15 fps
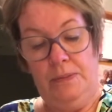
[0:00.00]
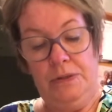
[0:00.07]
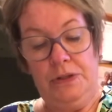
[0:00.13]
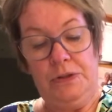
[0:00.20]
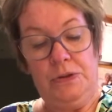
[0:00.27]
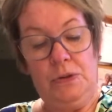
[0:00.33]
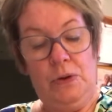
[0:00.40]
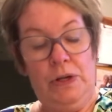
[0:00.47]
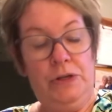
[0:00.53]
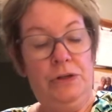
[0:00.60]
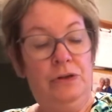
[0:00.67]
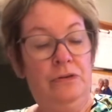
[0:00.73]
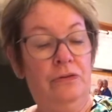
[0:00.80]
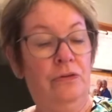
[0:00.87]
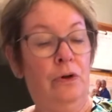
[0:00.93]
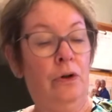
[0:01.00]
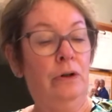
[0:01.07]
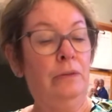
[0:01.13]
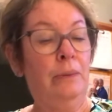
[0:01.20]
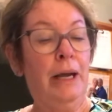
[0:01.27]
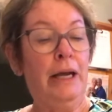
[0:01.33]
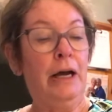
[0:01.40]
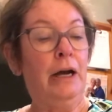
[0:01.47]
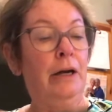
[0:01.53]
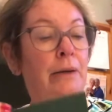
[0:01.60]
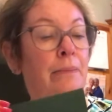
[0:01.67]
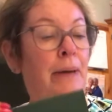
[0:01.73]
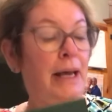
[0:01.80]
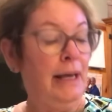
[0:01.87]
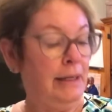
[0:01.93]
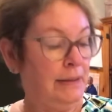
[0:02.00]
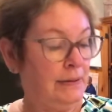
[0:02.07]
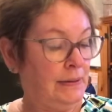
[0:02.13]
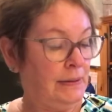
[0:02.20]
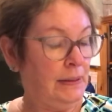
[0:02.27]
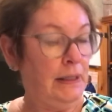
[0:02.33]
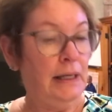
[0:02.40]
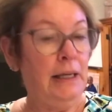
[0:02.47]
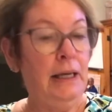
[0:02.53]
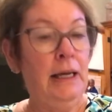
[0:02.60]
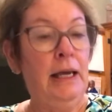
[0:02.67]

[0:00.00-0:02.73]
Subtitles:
I'm just going to fold my card base